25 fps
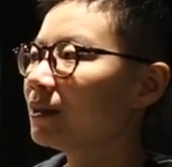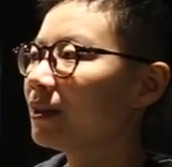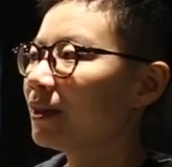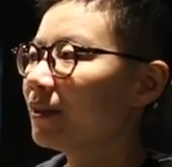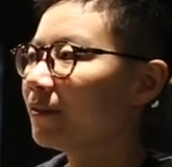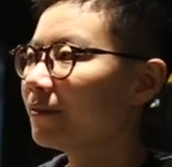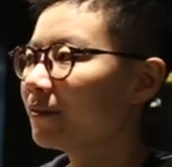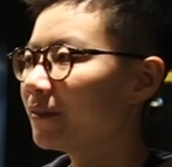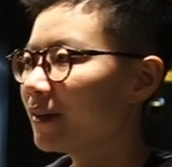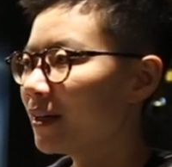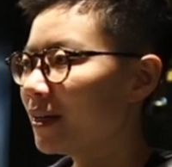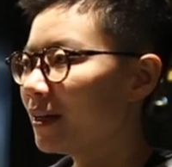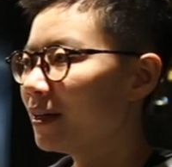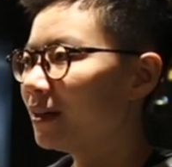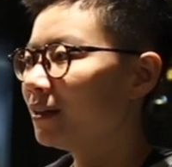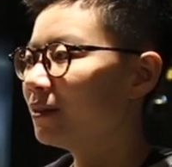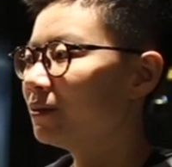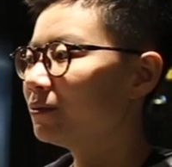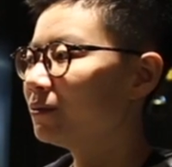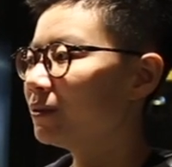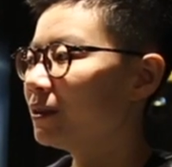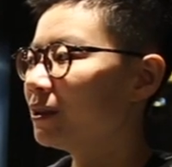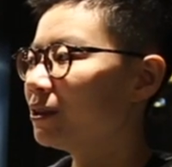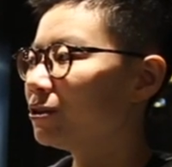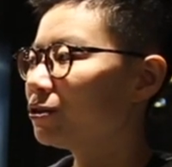and
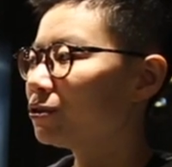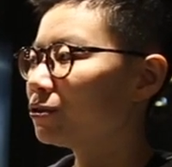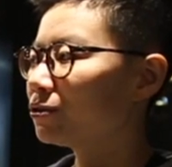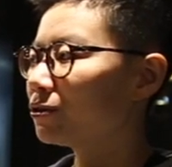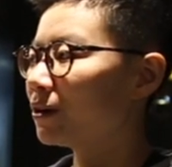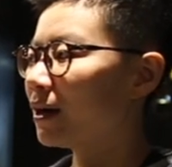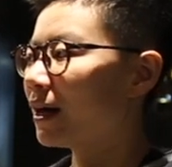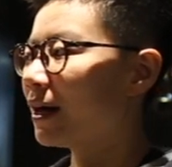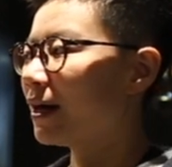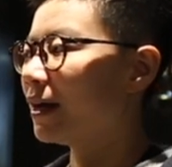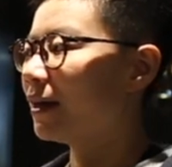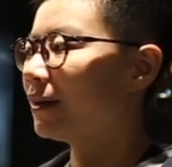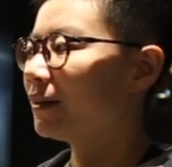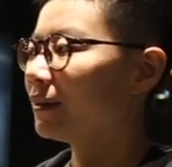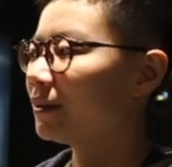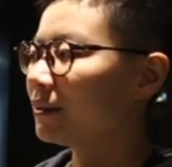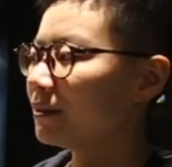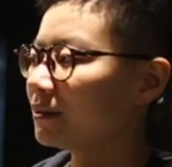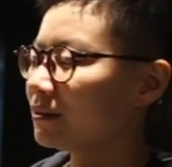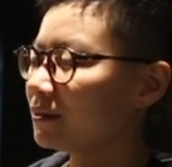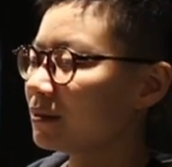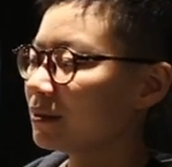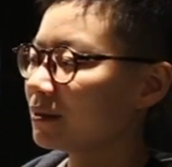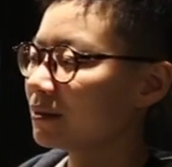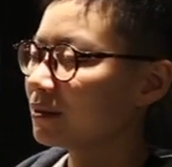then we try
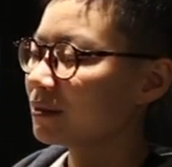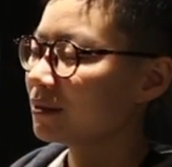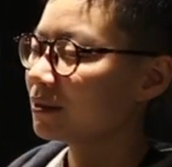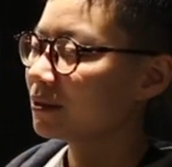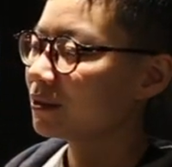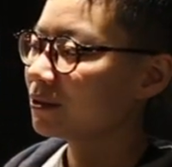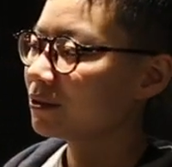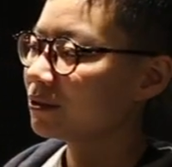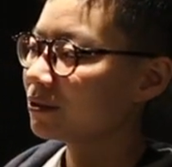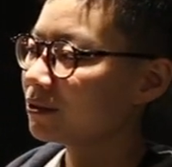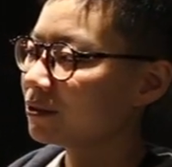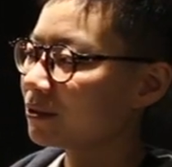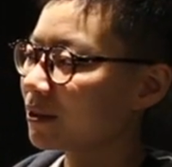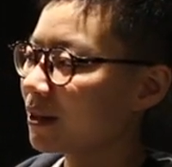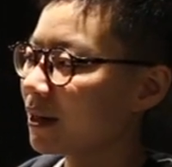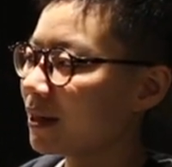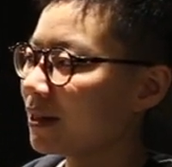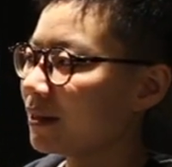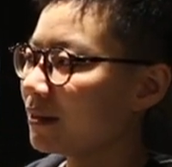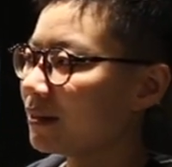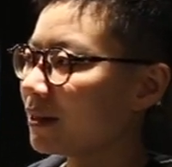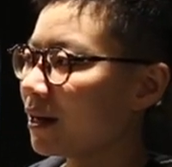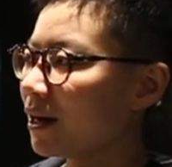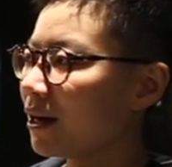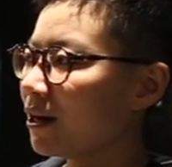and
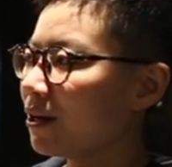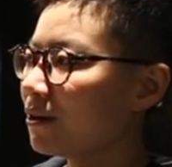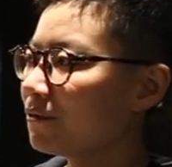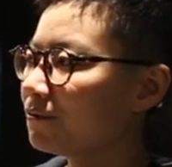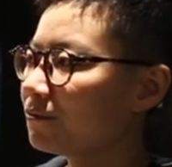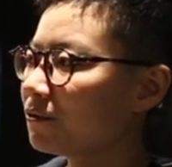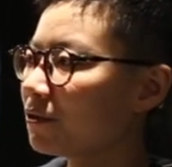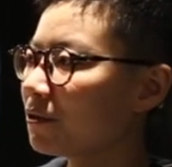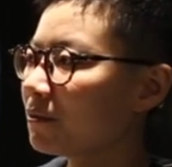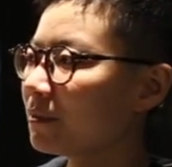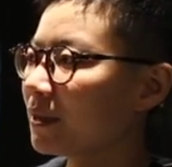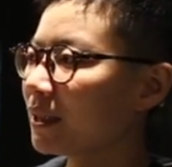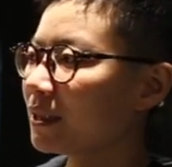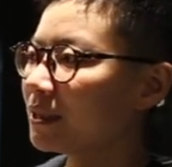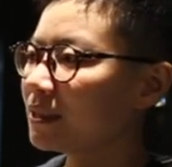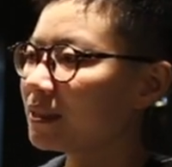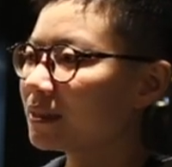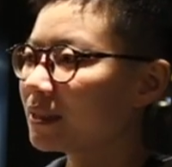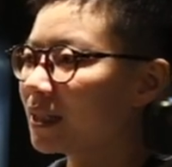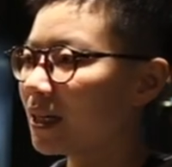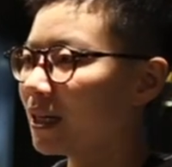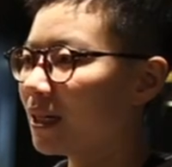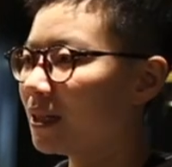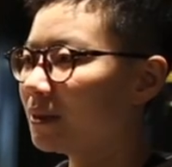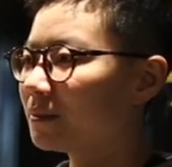try and out for many
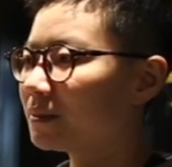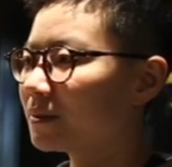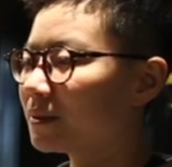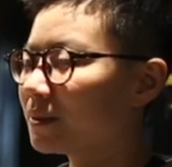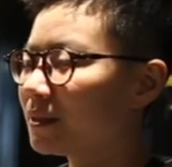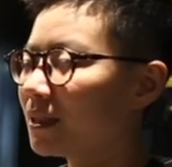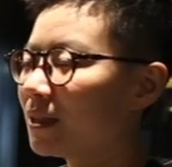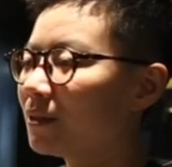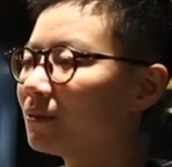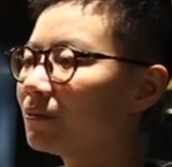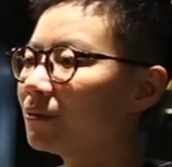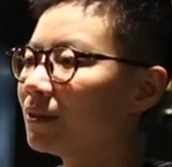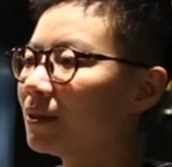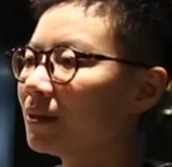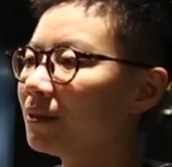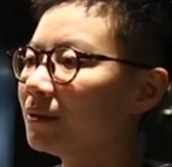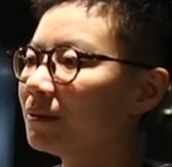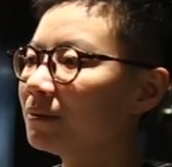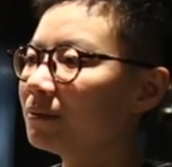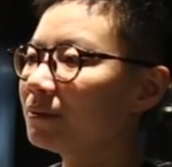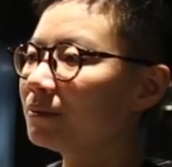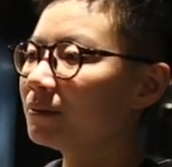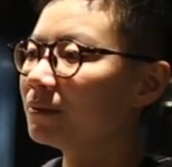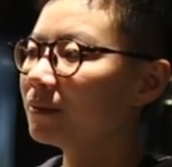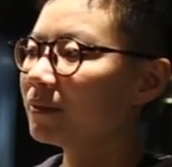times. Then
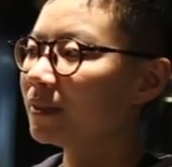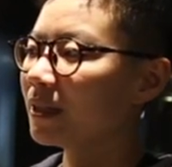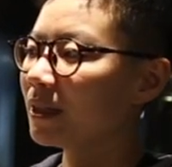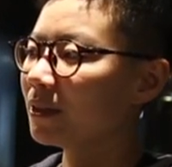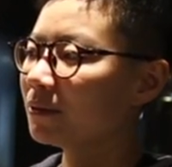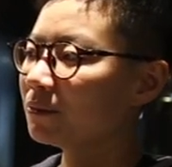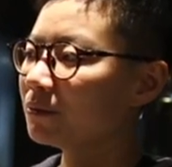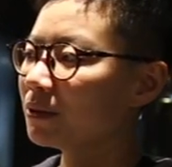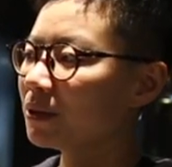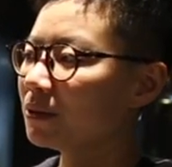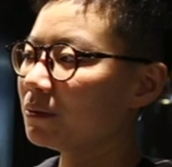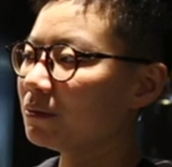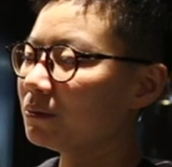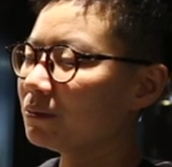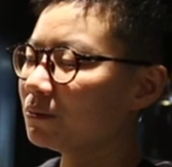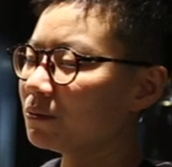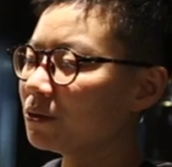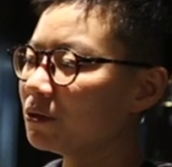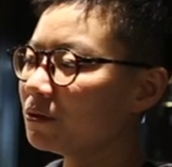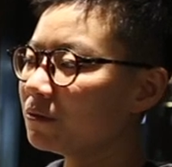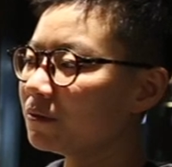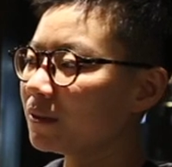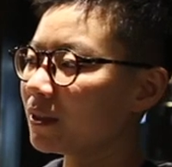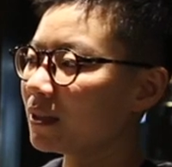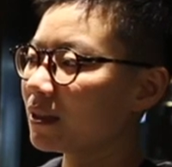when then we
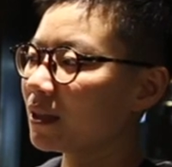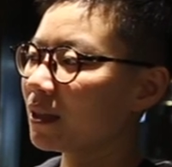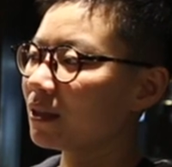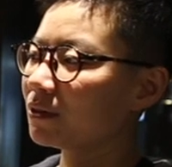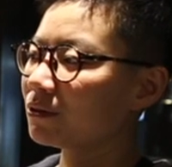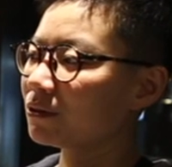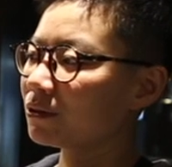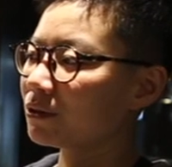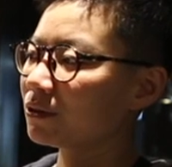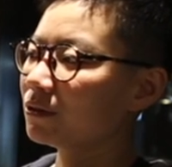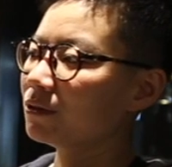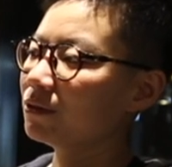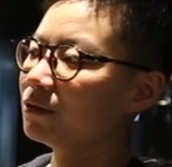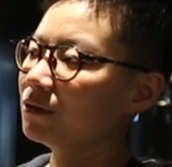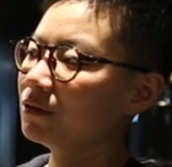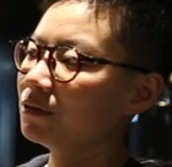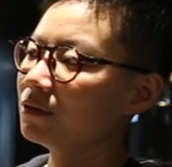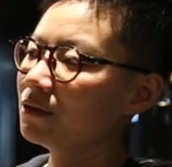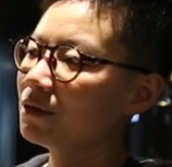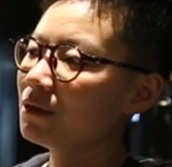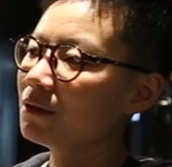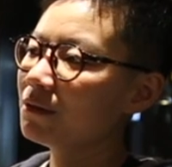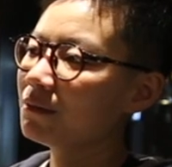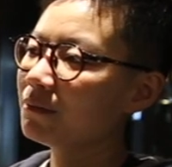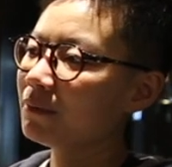moving on
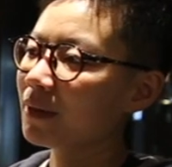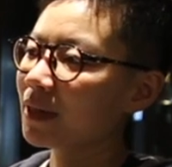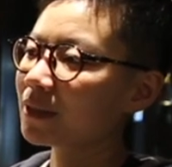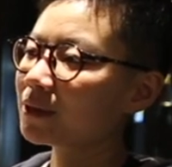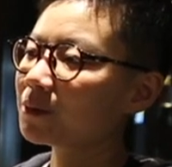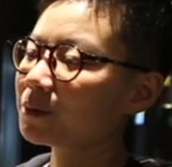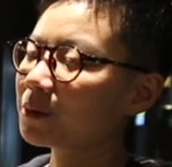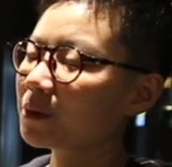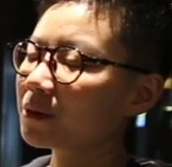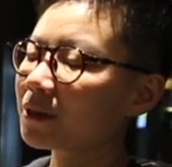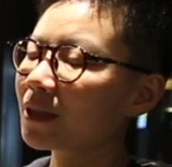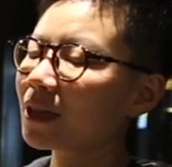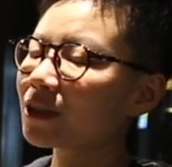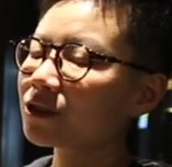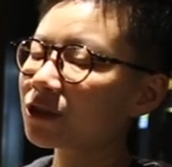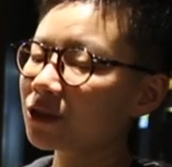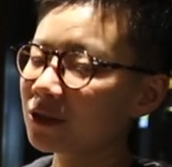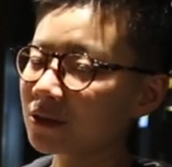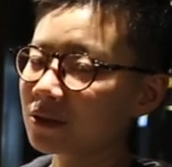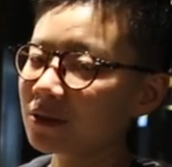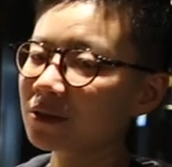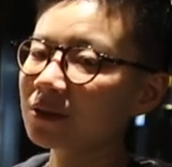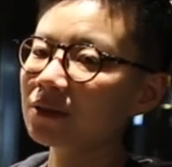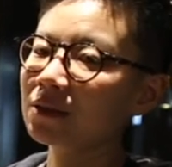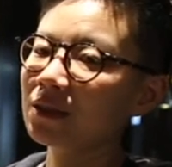to mass
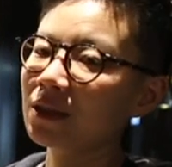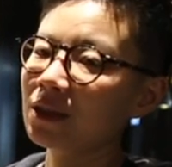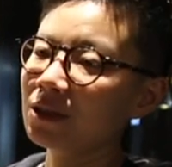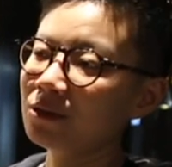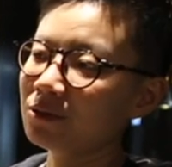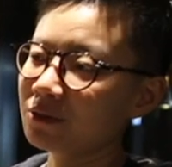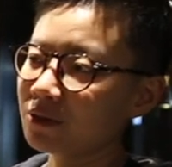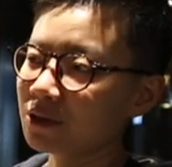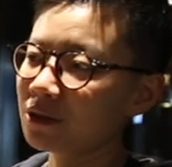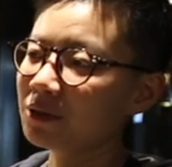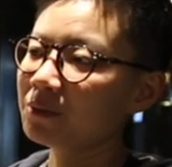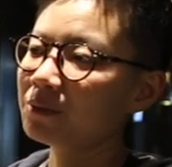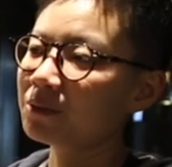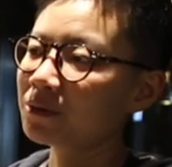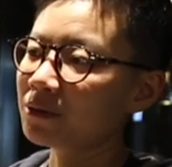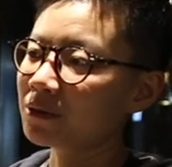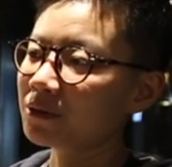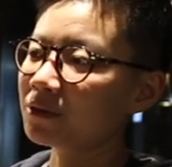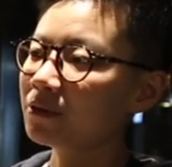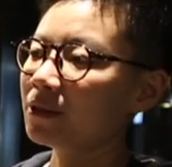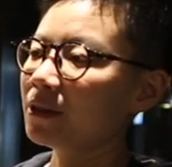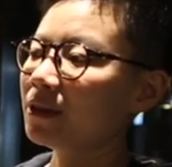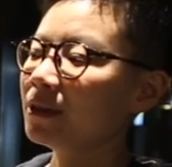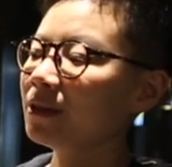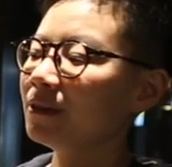production in real
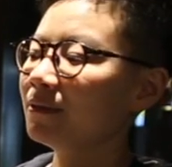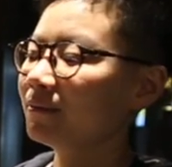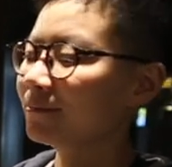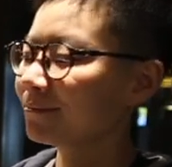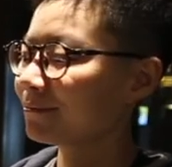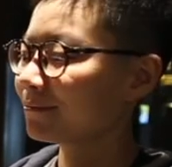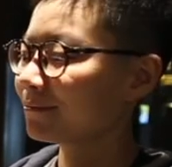brewery.